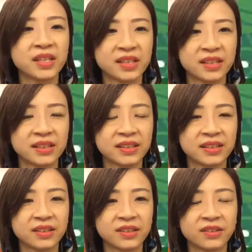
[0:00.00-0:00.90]
this,
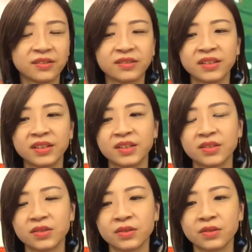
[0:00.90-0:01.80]

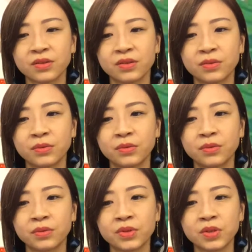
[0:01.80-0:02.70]

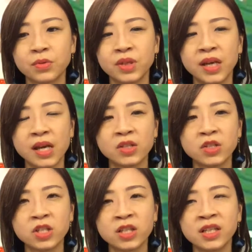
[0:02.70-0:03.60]
so we
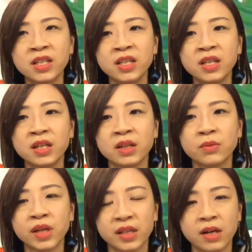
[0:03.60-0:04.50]
actually
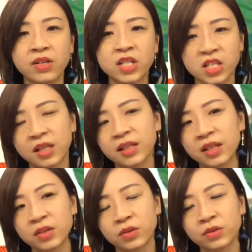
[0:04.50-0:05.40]
we encourage each other
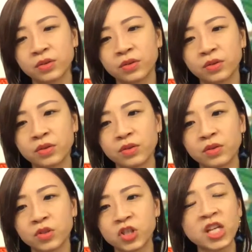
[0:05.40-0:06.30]
to
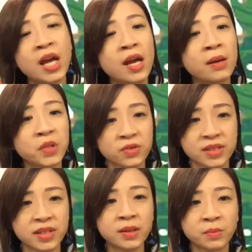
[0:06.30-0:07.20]
share
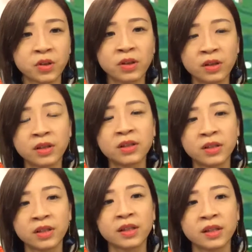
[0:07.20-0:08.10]
music more,
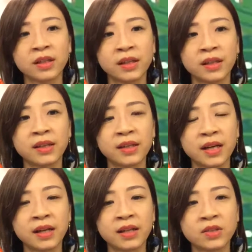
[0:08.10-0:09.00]

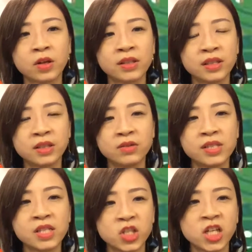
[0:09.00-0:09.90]
yeah, and to continue
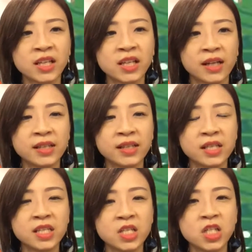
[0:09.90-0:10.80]
teaching. I
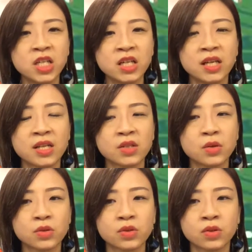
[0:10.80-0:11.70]
think teaching is
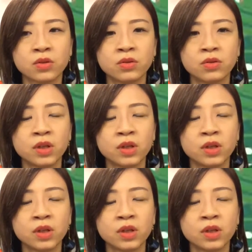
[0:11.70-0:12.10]
also